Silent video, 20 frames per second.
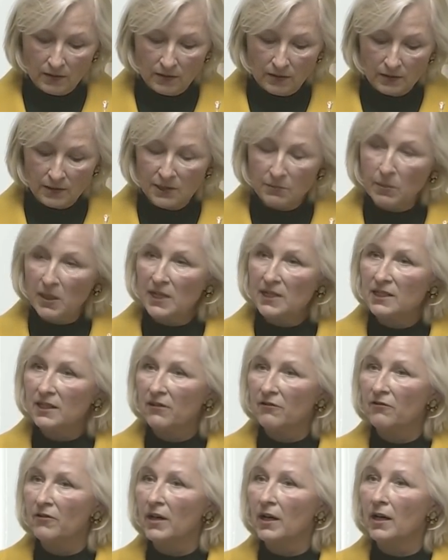speaks
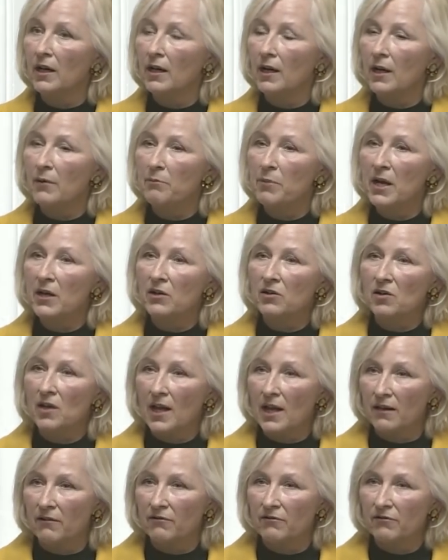of a better
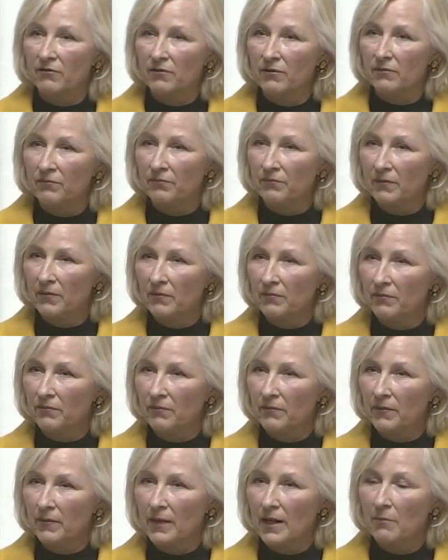life,
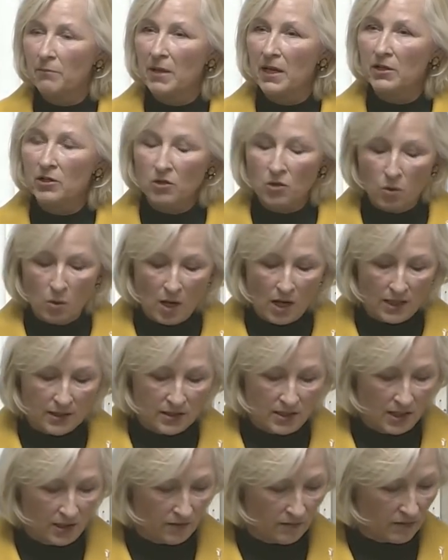a better
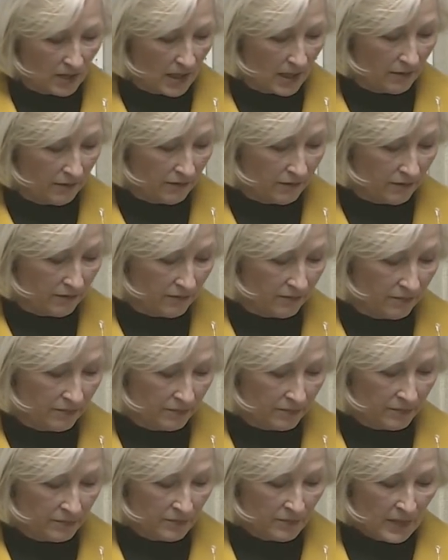quality of life.
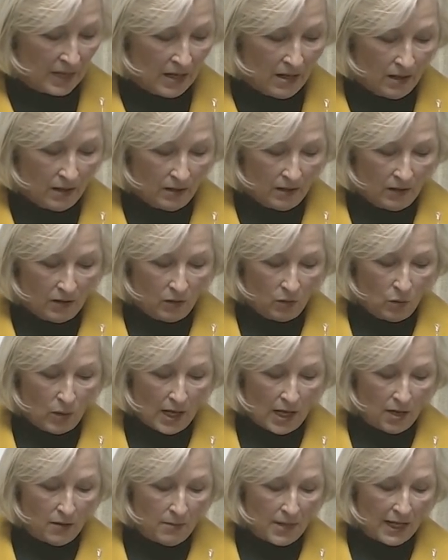
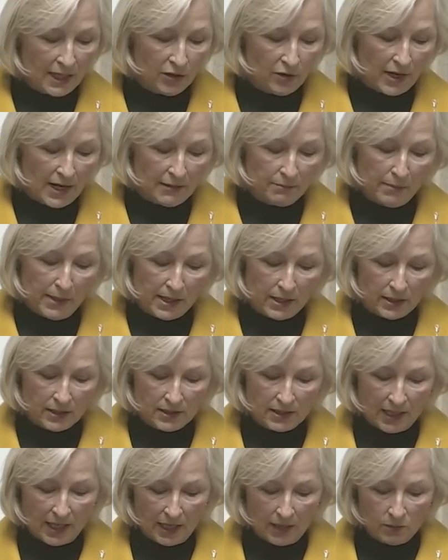Well, my
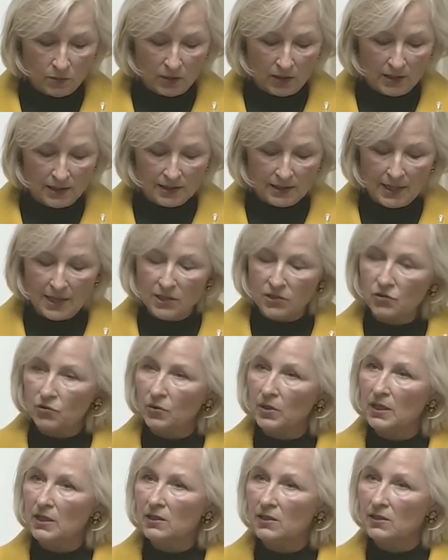grandparents came to this
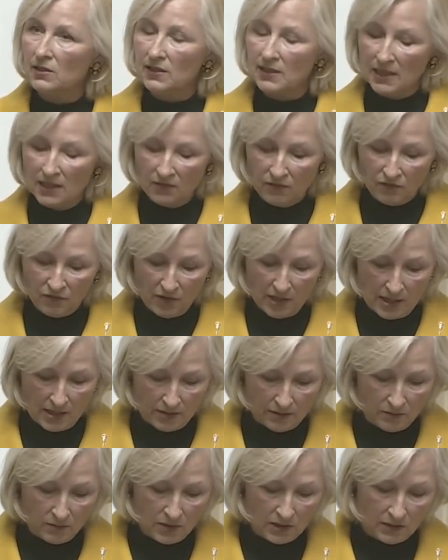country to seek
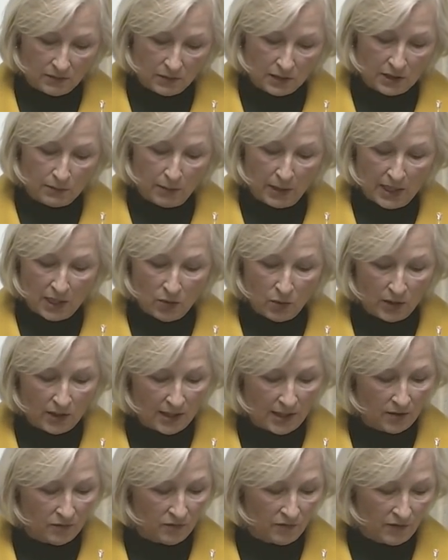freedoms, speak
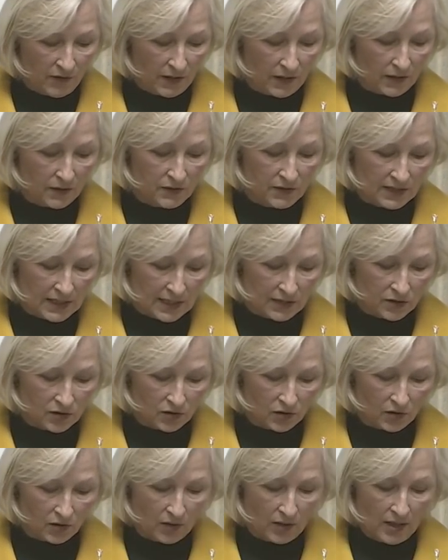without fear of
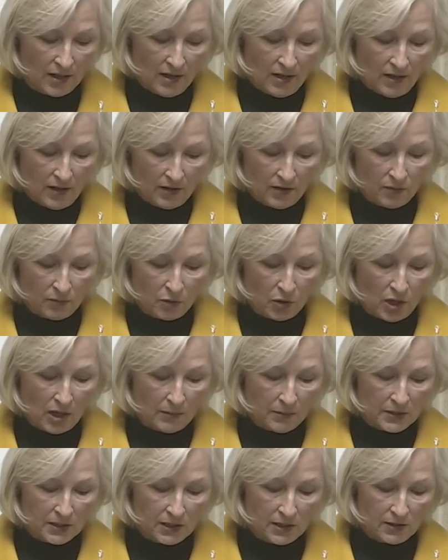censor, the
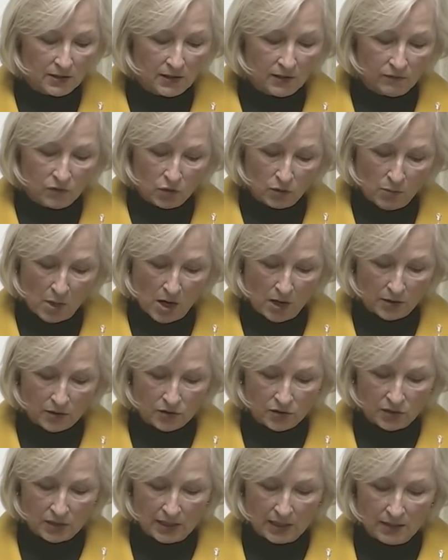promises of
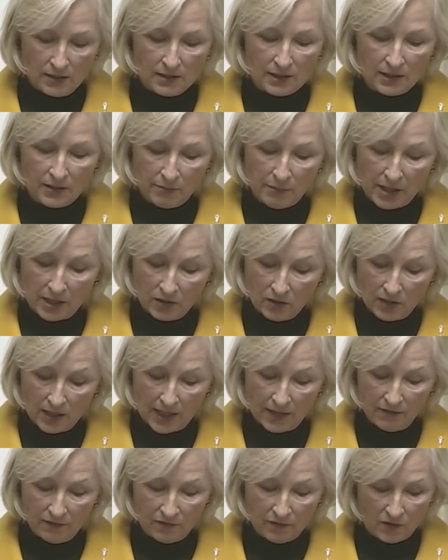democracies and a better
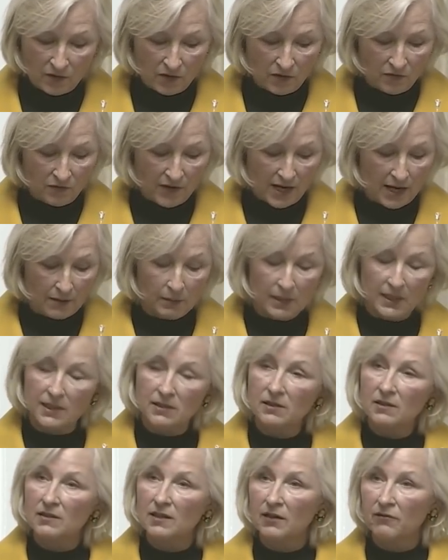life for their
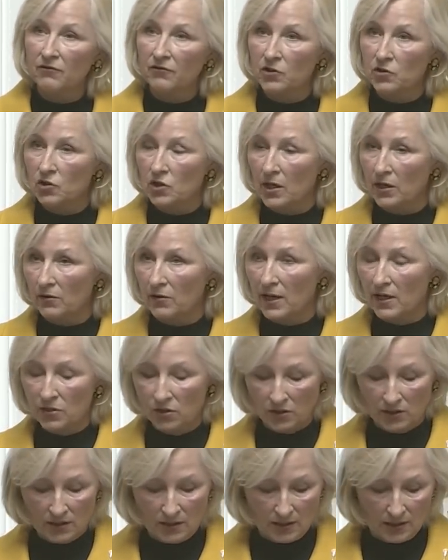families and for
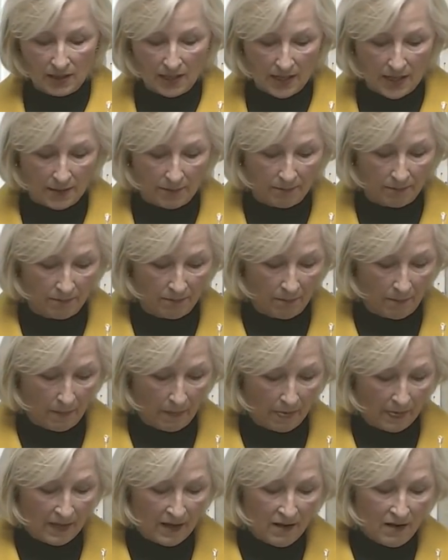generations to come.
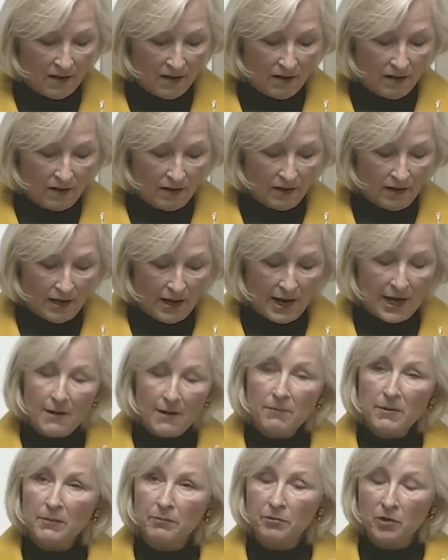I
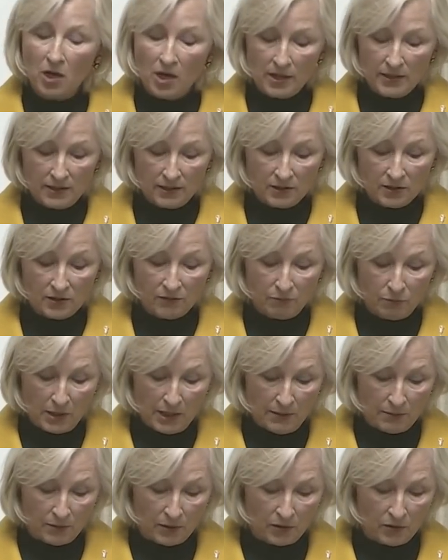the product of
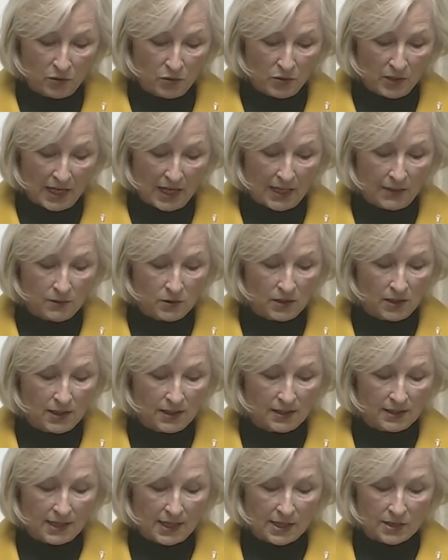people who came to
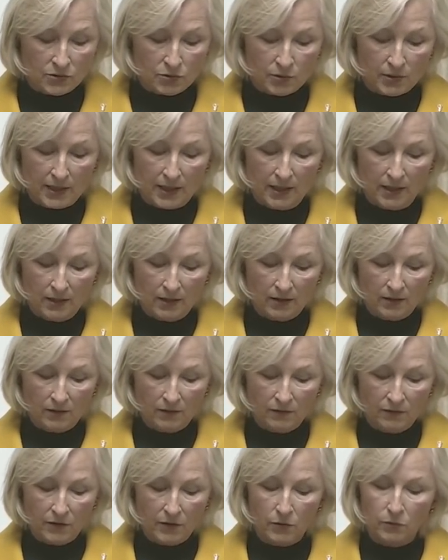this country
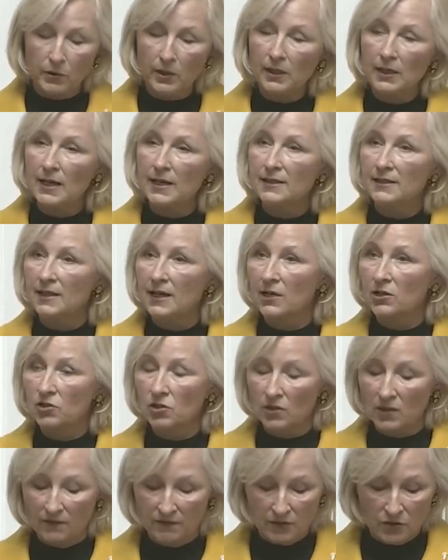for the
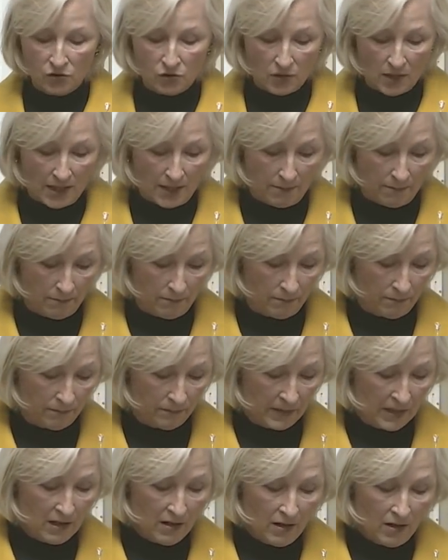realization of a dream,
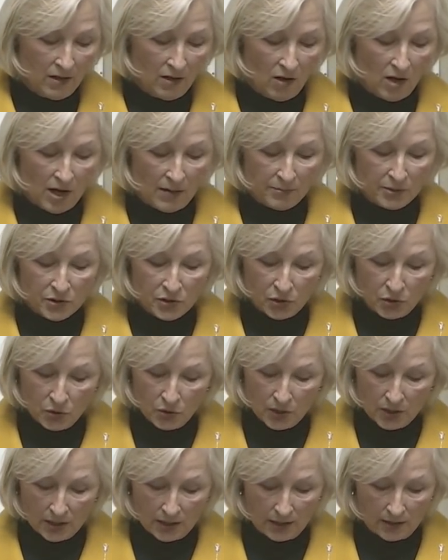
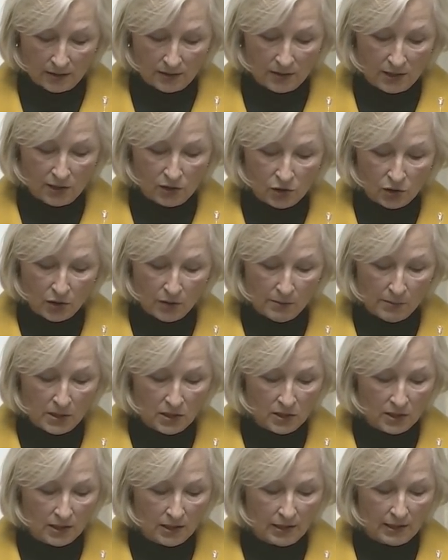opportunities,
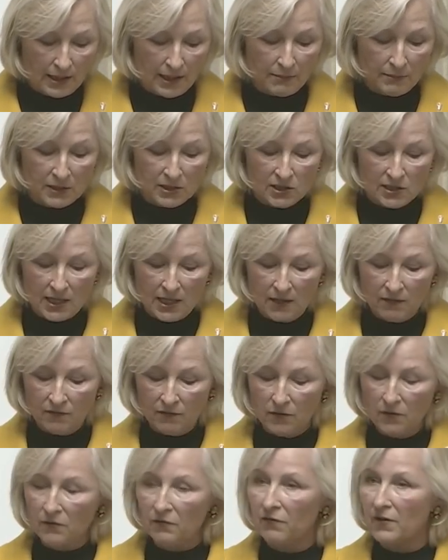determined to claim a stake
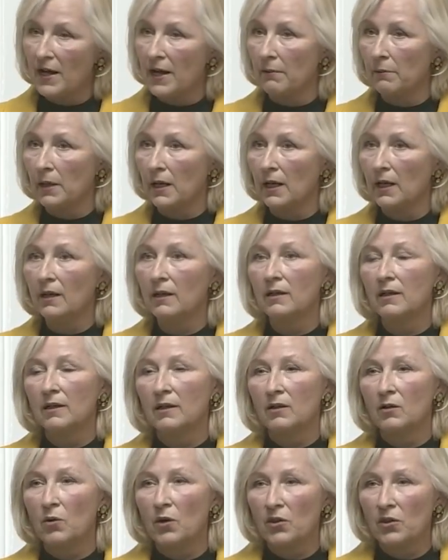for their family
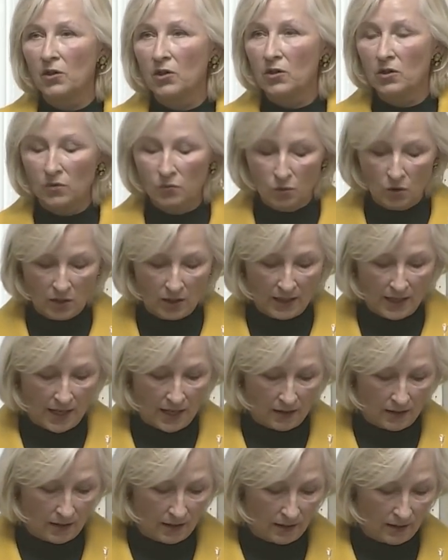with a good work
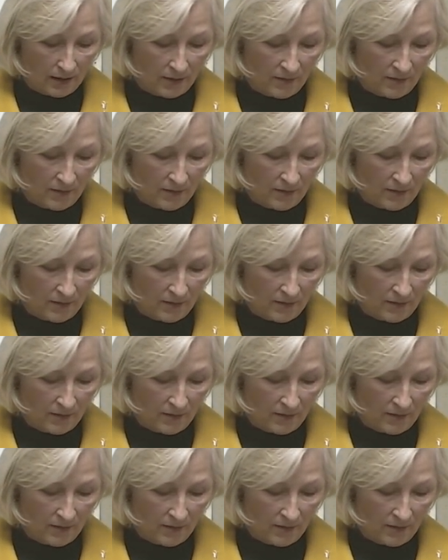ethic.